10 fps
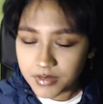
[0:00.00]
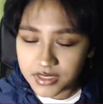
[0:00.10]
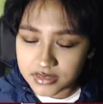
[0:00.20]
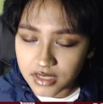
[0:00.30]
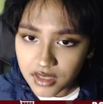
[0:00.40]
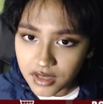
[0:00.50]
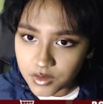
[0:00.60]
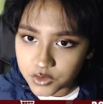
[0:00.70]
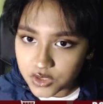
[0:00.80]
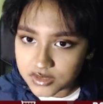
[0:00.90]
I mean, it's not like I
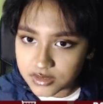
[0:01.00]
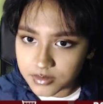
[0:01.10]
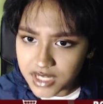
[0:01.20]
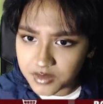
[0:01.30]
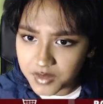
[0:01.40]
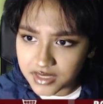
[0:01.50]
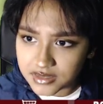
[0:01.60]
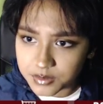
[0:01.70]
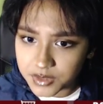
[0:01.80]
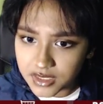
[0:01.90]
was trusting him
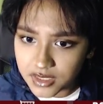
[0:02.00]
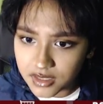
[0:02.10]
anyways, but